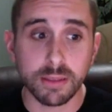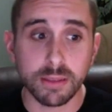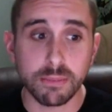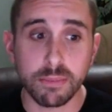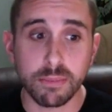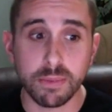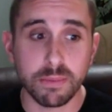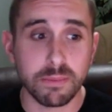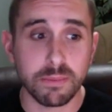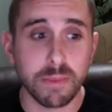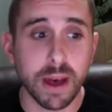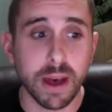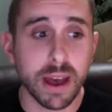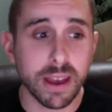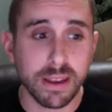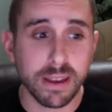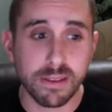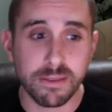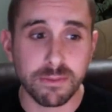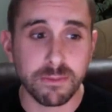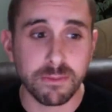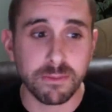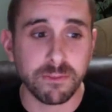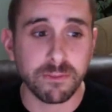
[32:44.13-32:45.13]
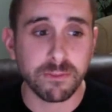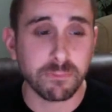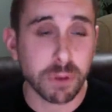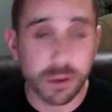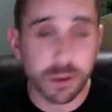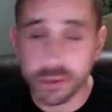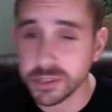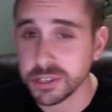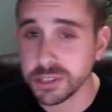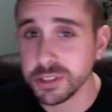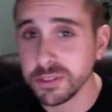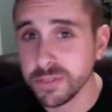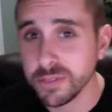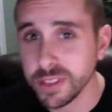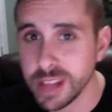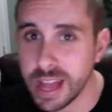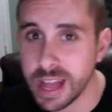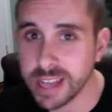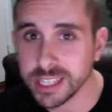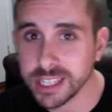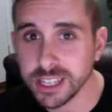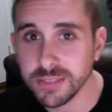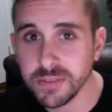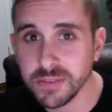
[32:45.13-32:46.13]
my personal
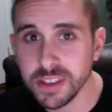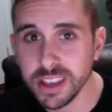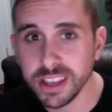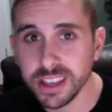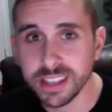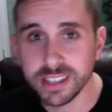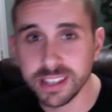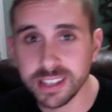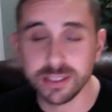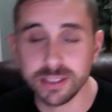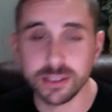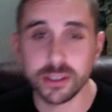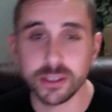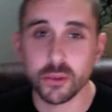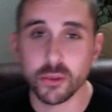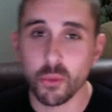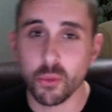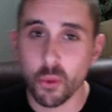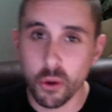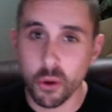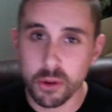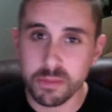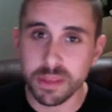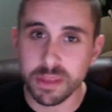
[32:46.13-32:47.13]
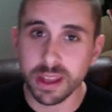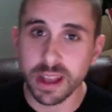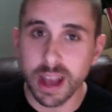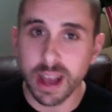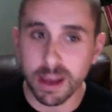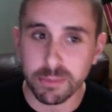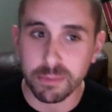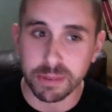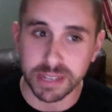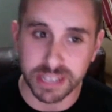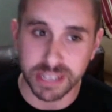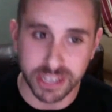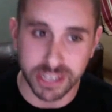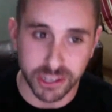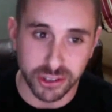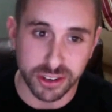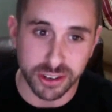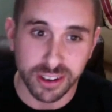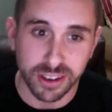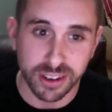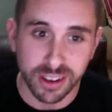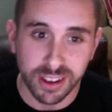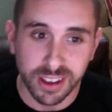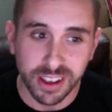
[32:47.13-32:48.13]
philosophy is to swarm the
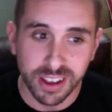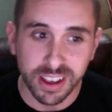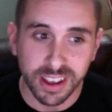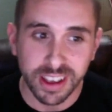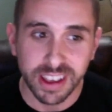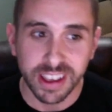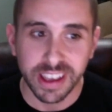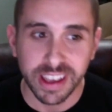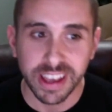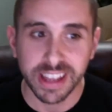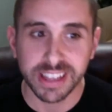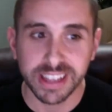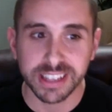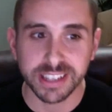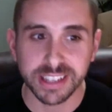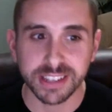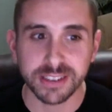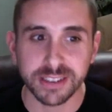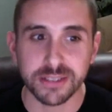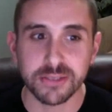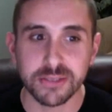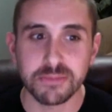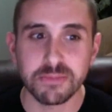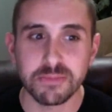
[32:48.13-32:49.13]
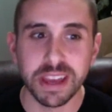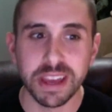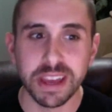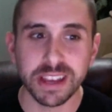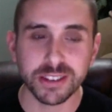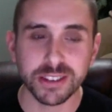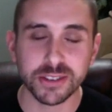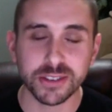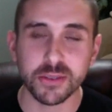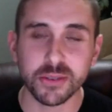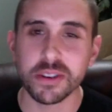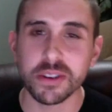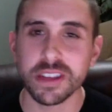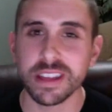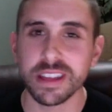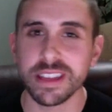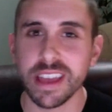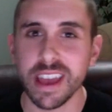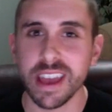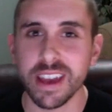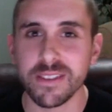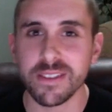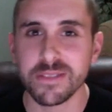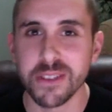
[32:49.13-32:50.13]
competition. It's to make sure that
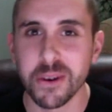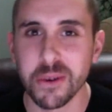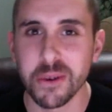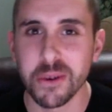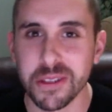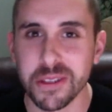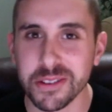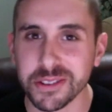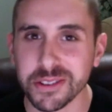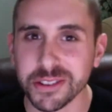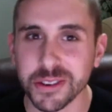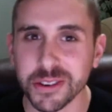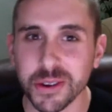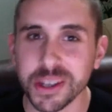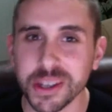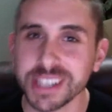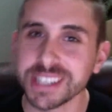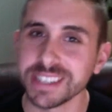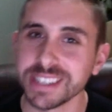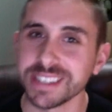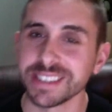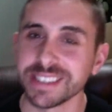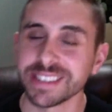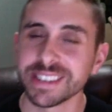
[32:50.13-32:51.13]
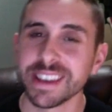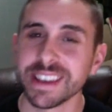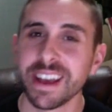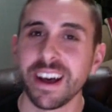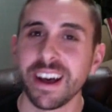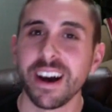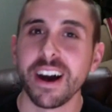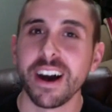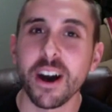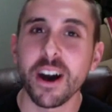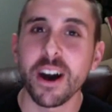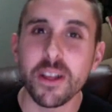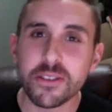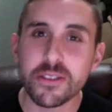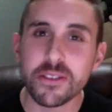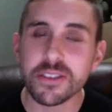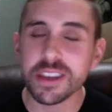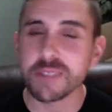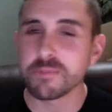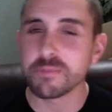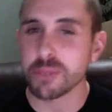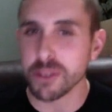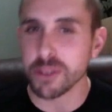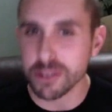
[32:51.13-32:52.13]
they have no other choices other
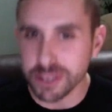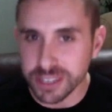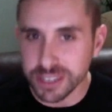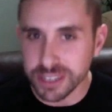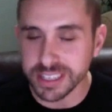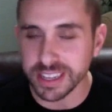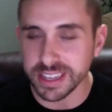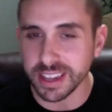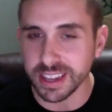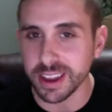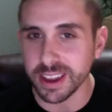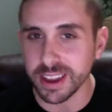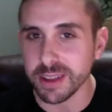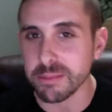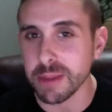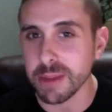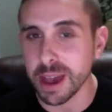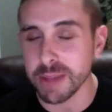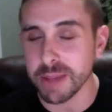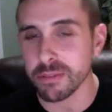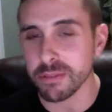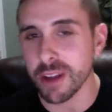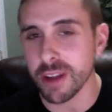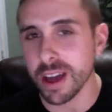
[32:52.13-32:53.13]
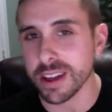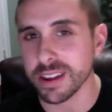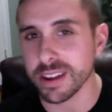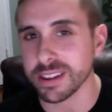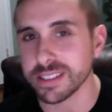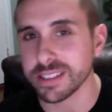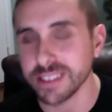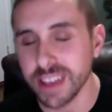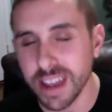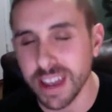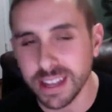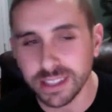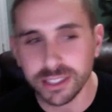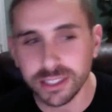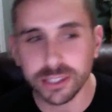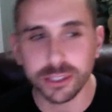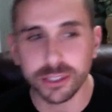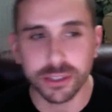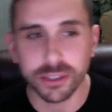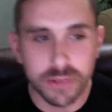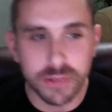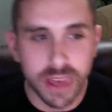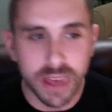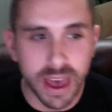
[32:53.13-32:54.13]
than purchasing my product. And to
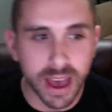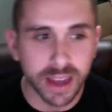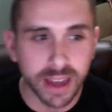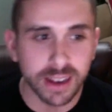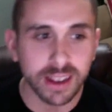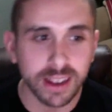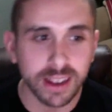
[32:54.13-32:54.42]
do that,